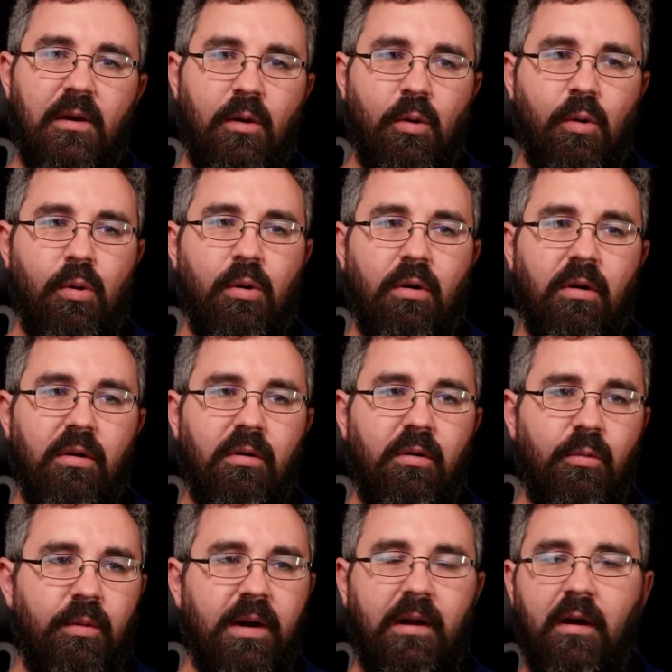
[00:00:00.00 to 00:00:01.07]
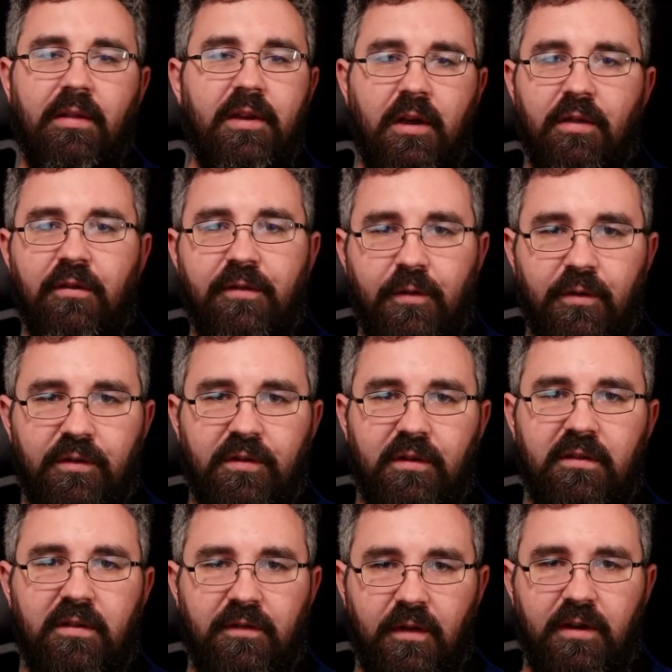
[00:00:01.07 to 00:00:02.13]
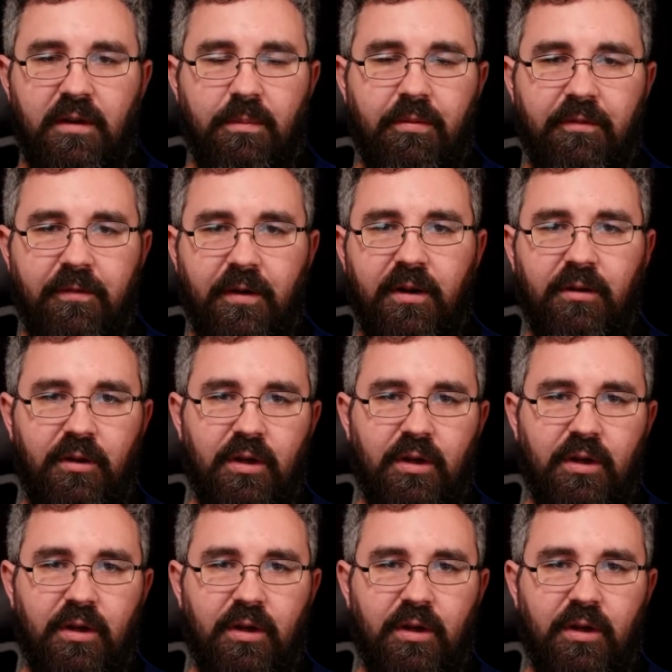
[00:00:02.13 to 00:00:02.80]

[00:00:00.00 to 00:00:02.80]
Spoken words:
or what all the other photo shoots on your portfolio